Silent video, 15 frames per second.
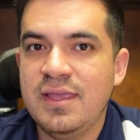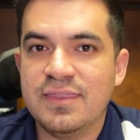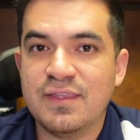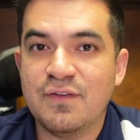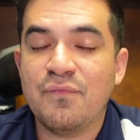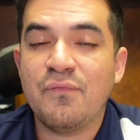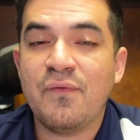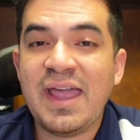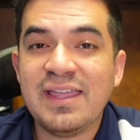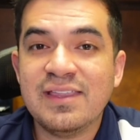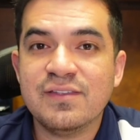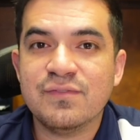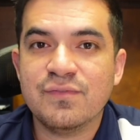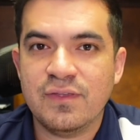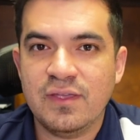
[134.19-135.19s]
The
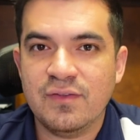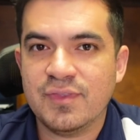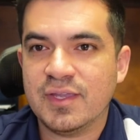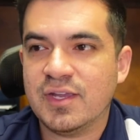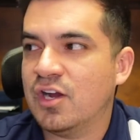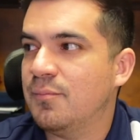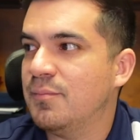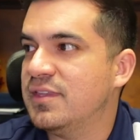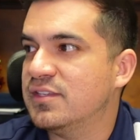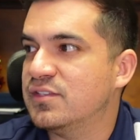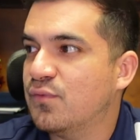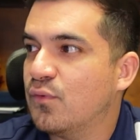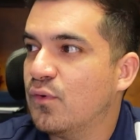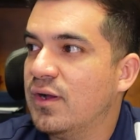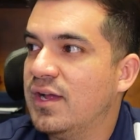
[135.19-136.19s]
filing fee of the government is
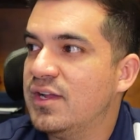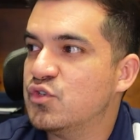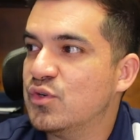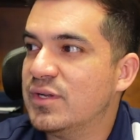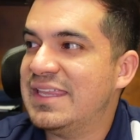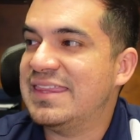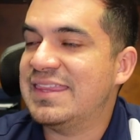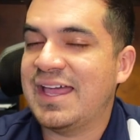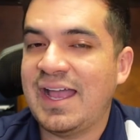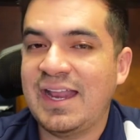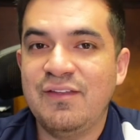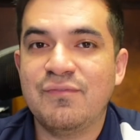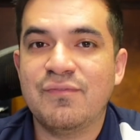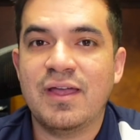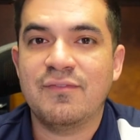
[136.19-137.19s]

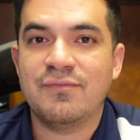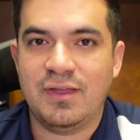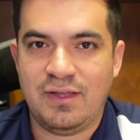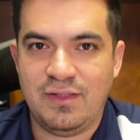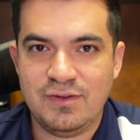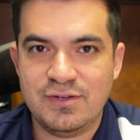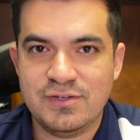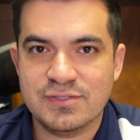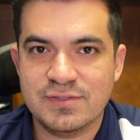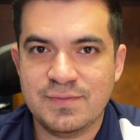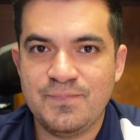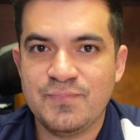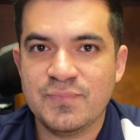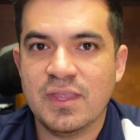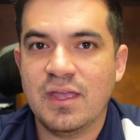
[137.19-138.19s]
$495,
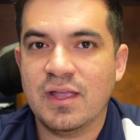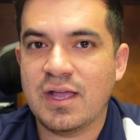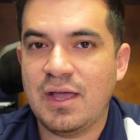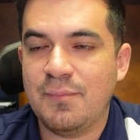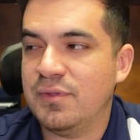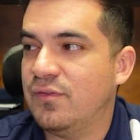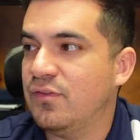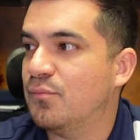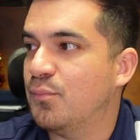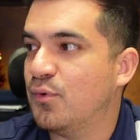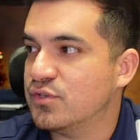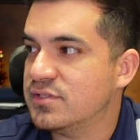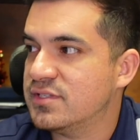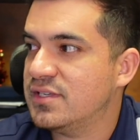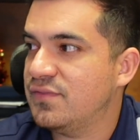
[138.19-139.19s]
a copy of your
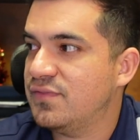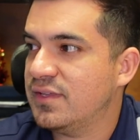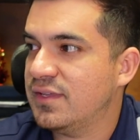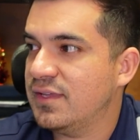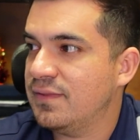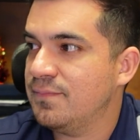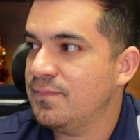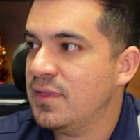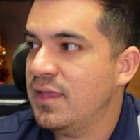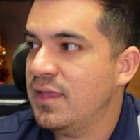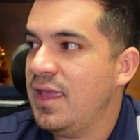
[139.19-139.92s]
birth certificate,